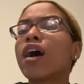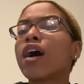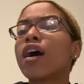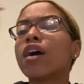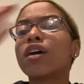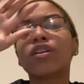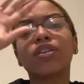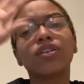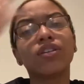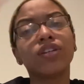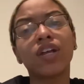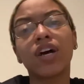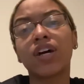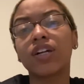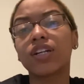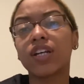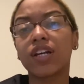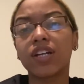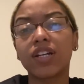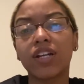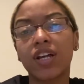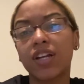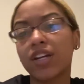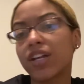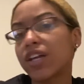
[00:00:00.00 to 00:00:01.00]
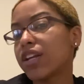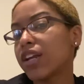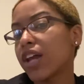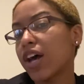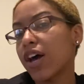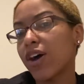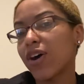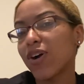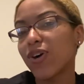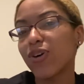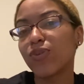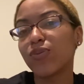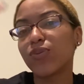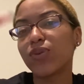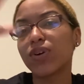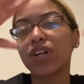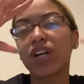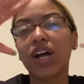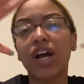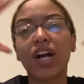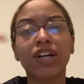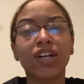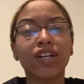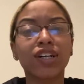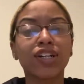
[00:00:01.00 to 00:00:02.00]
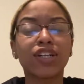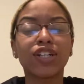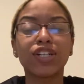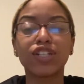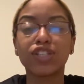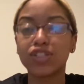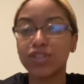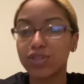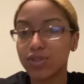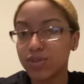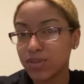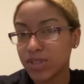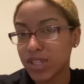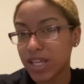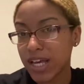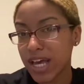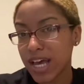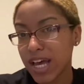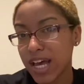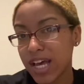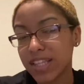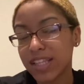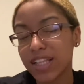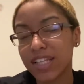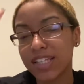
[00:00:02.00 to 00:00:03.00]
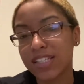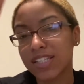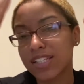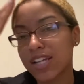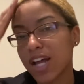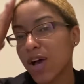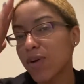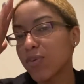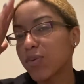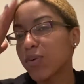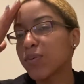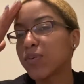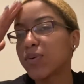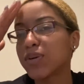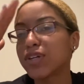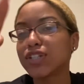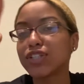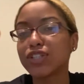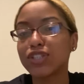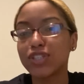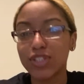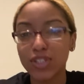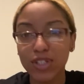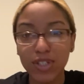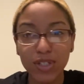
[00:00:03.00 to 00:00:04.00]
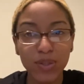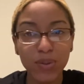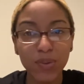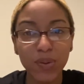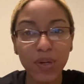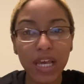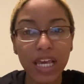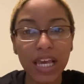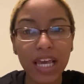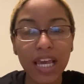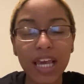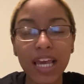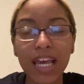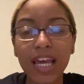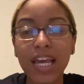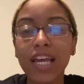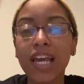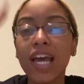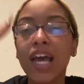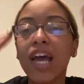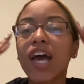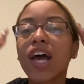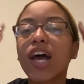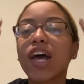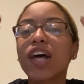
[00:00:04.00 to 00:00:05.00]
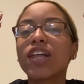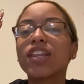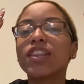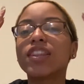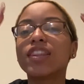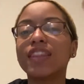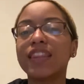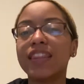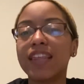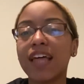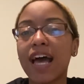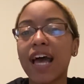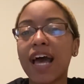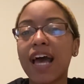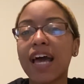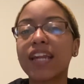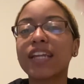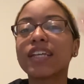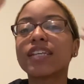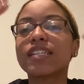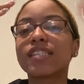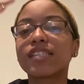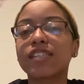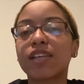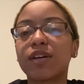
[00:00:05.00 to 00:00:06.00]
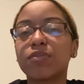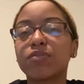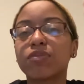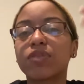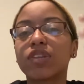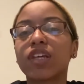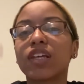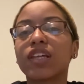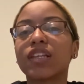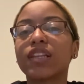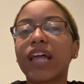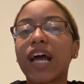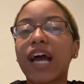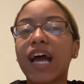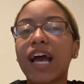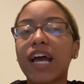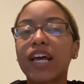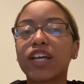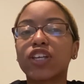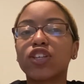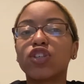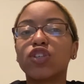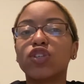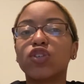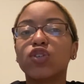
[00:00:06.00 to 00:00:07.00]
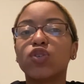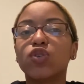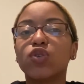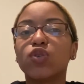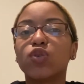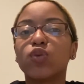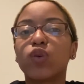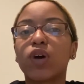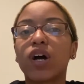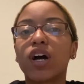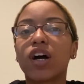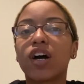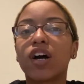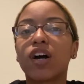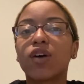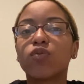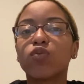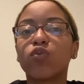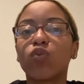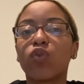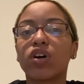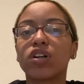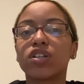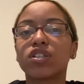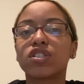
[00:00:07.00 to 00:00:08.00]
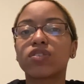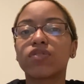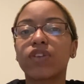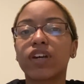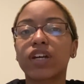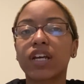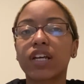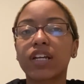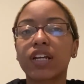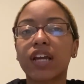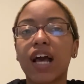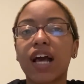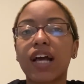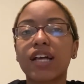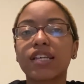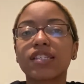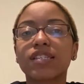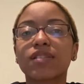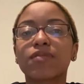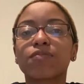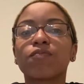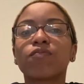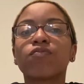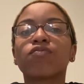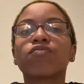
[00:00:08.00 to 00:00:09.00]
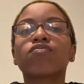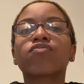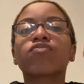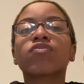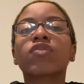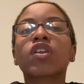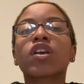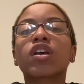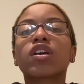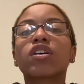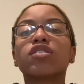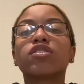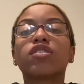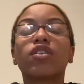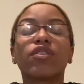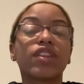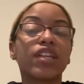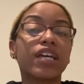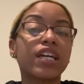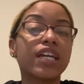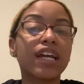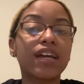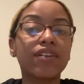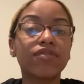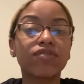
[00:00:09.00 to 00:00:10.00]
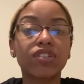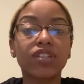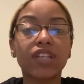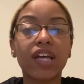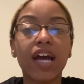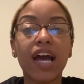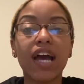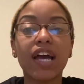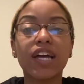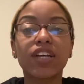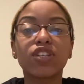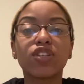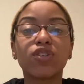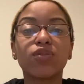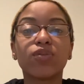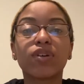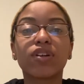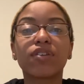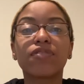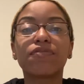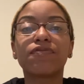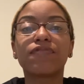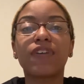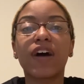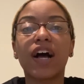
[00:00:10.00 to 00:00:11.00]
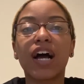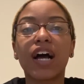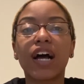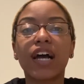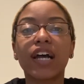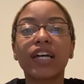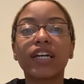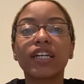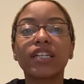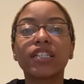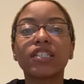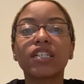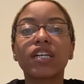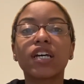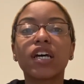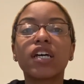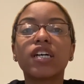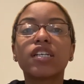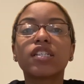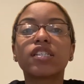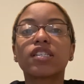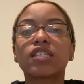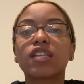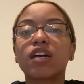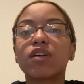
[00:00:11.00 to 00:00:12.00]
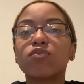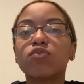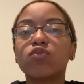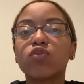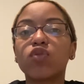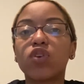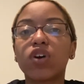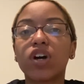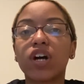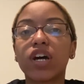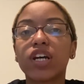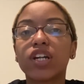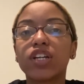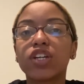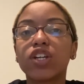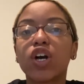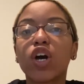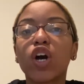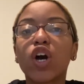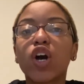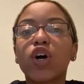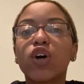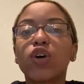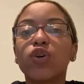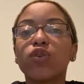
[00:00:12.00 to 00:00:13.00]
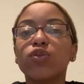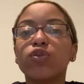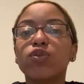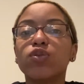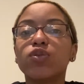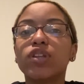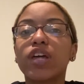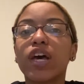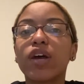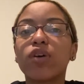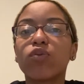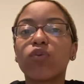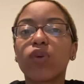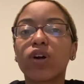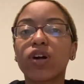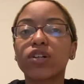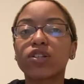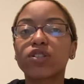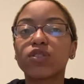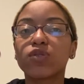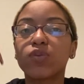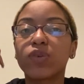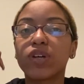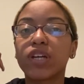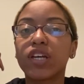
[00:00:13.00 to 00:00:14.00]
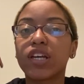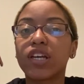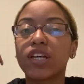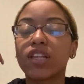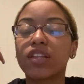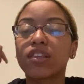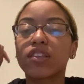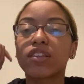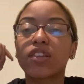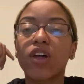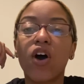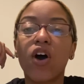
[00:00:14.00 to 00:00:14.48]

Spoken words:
no, we're not gonna do that, that's not what we're doing, that is something that you want to recognize. So then after that, you want to find someone who you worked with